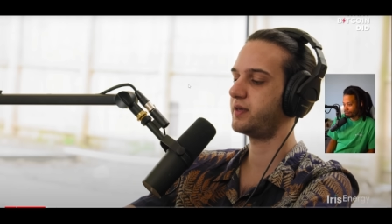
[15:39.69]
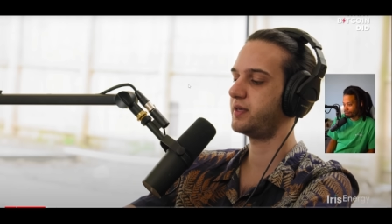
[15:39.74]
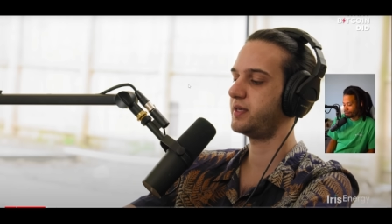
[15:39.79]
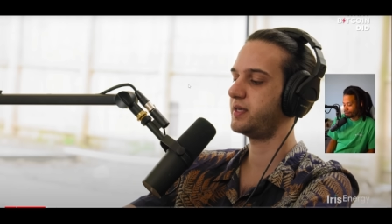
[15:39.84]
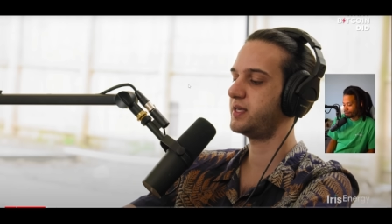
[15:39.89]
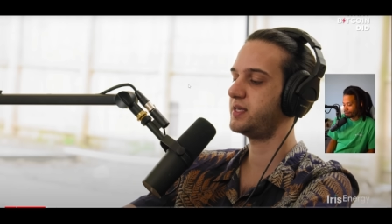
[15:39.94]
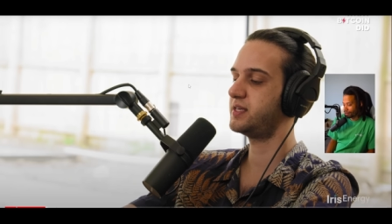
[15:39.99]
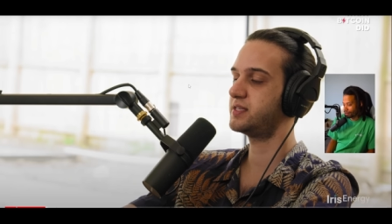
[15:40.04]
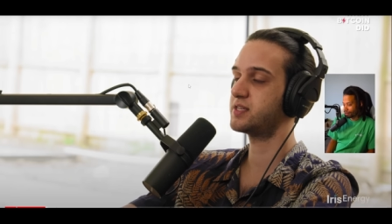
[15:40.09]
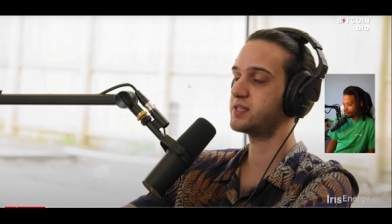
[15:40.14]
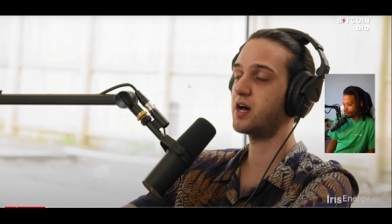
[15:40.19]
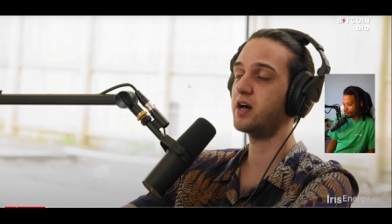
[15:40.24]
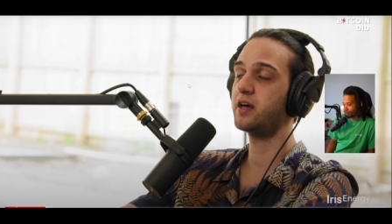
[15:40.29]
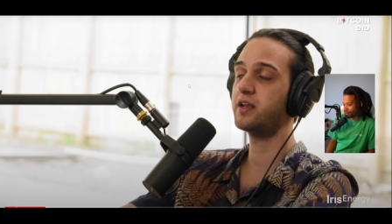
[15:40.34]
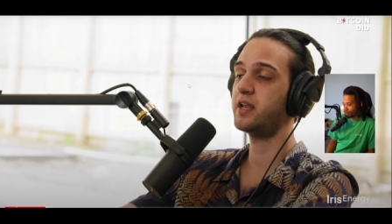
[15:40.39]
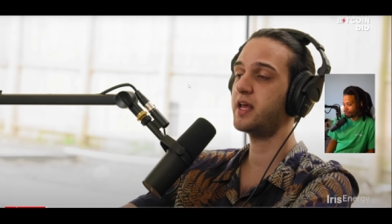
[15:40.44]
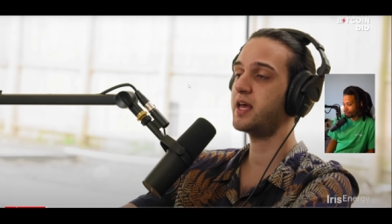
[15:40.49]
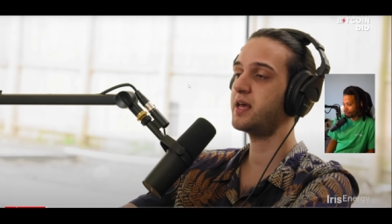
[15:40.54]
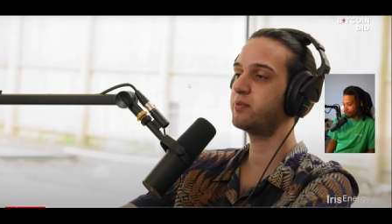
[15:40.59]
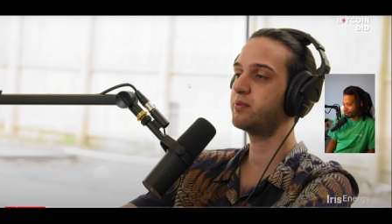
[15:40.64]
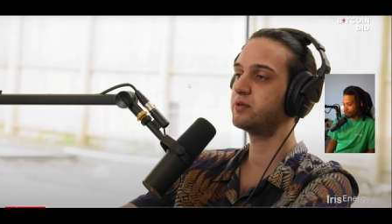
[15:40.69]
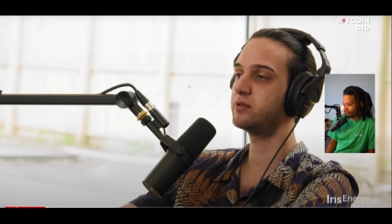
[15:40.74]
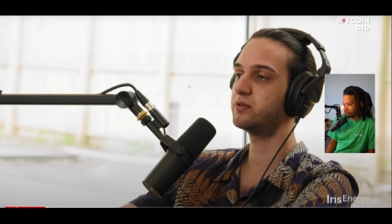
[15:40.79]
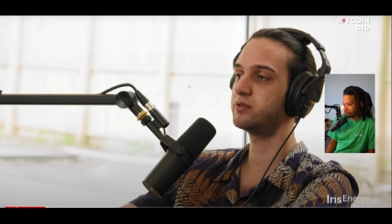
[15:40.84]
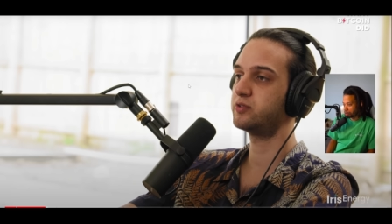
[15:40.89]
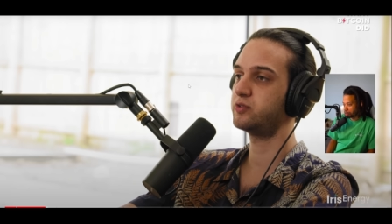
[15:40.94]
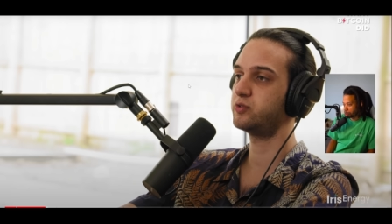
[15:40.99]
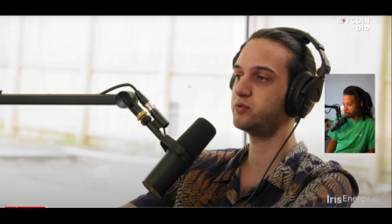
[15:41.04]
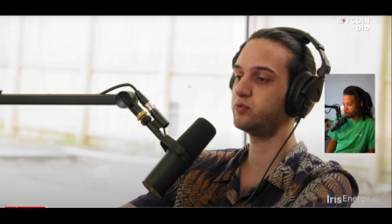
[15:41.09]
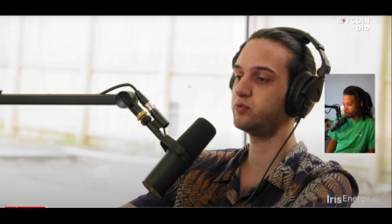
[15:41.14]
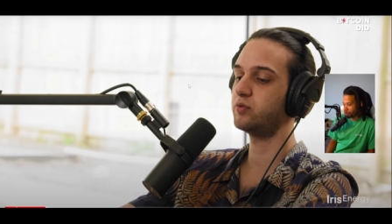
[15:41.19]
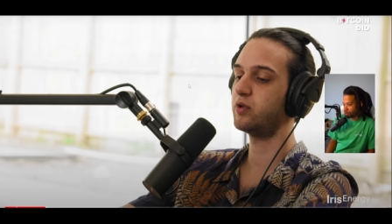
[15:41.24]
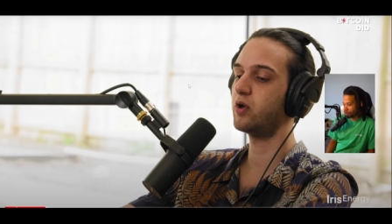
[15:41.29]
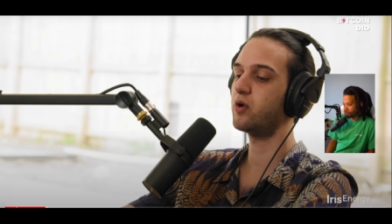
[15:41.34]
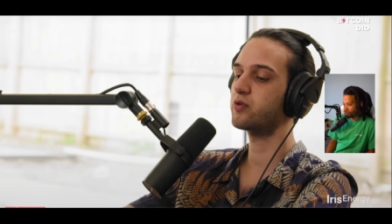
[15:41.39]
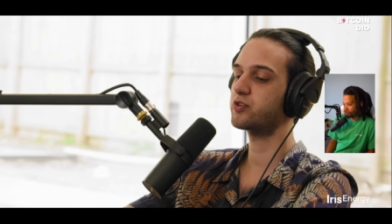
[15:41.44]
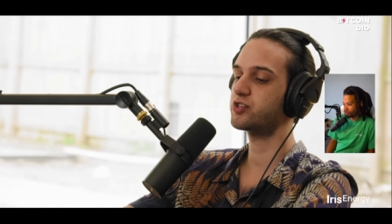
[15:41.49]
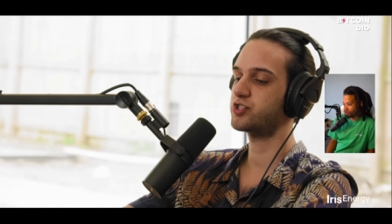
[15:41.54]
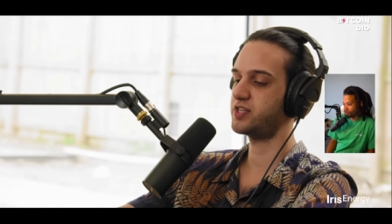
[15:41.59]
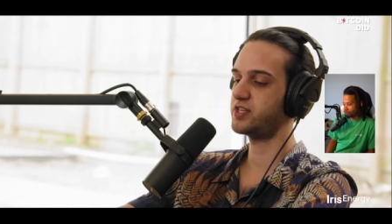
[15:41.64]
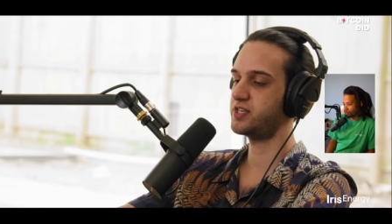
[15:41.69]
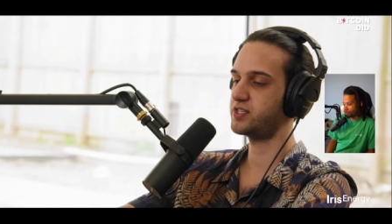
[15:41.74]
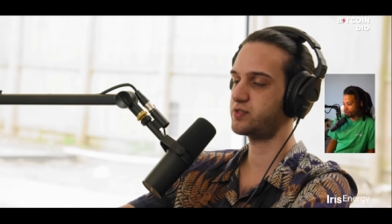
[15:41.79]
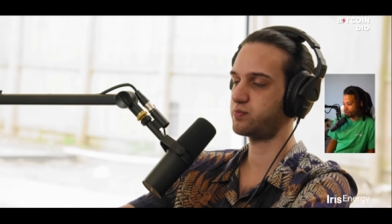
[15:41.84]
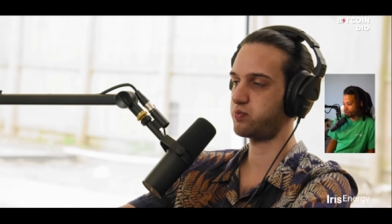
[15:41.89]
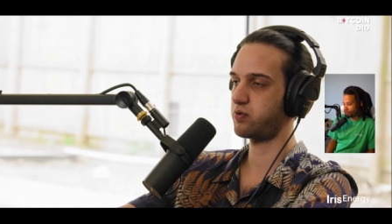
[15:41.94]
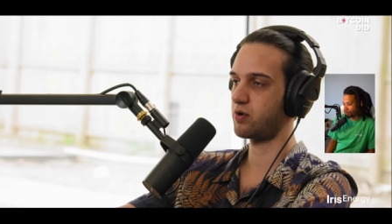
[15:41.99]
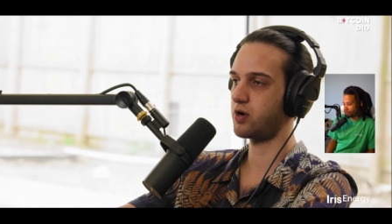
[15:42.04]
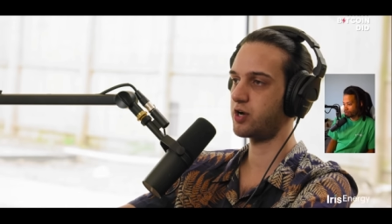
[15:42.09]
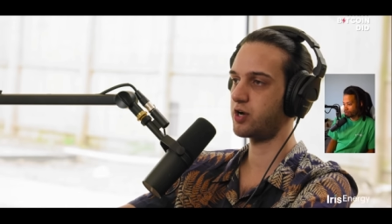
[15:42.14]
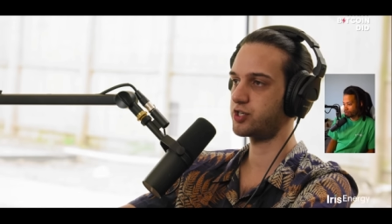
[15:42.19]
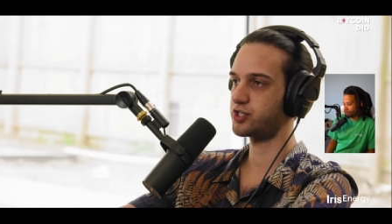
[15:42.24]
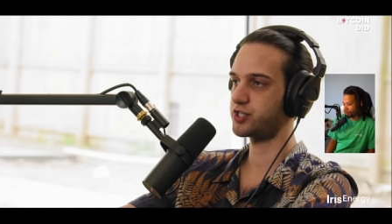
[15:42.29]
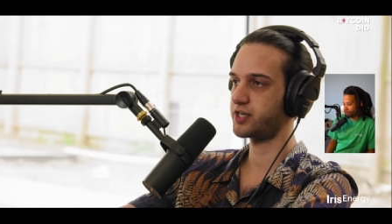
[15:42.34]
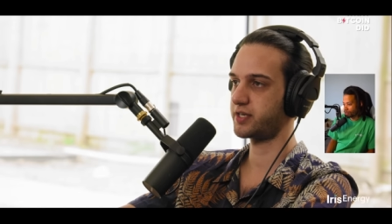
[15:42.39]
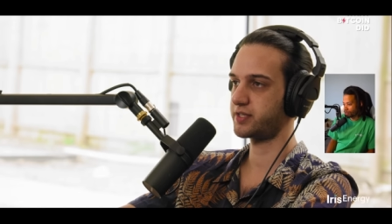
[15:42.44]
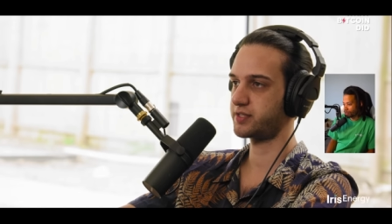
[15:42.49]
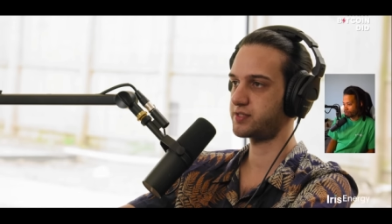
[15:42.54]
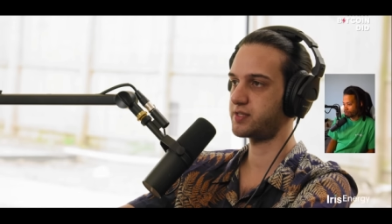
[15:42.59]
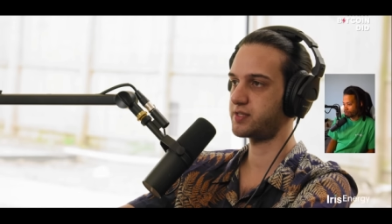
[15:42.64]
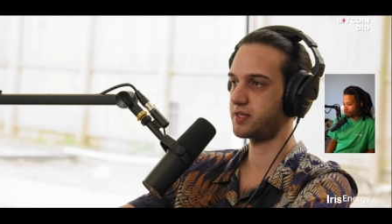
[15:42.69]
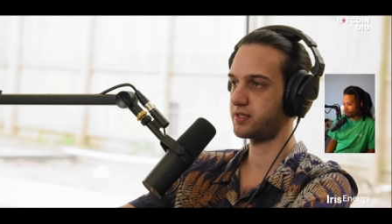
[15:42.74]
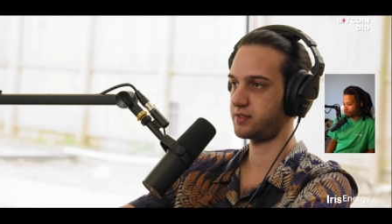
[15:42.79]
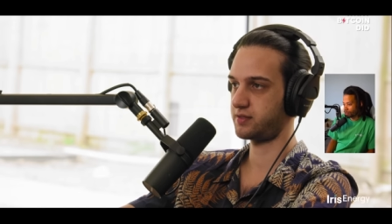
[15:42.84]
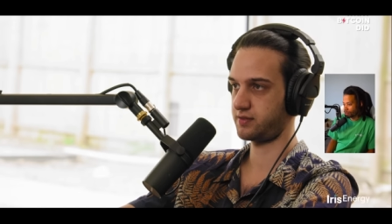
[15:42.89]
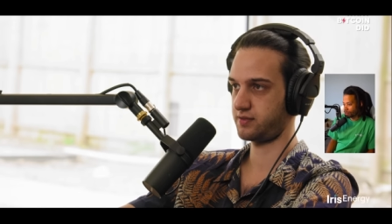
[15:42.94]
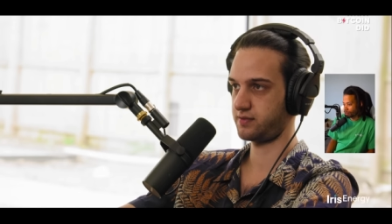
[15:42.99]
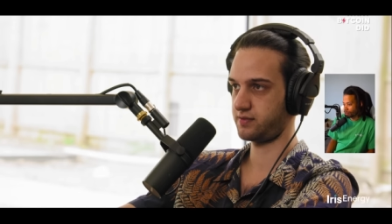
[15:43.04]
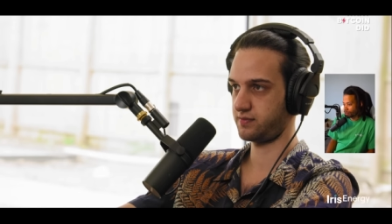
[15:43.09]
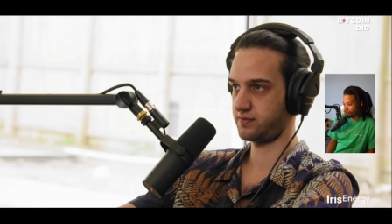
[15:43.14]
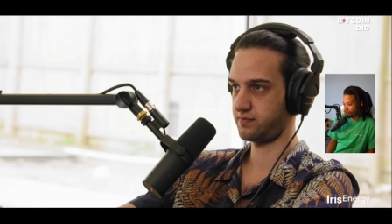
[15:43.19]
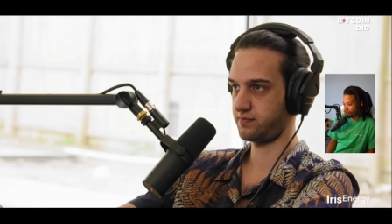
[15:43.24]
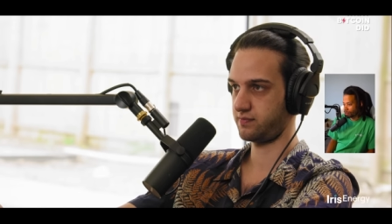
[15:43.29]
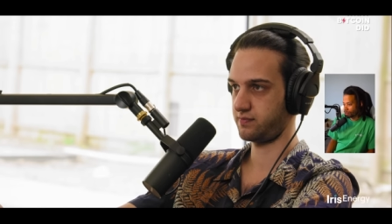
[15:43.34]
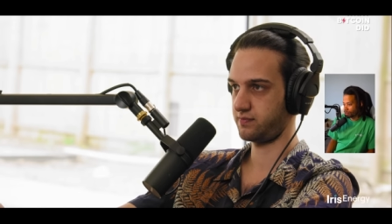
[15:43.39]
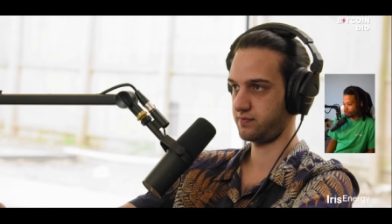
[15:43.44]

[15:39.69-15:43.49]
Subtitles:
he's unable to launch these projects that,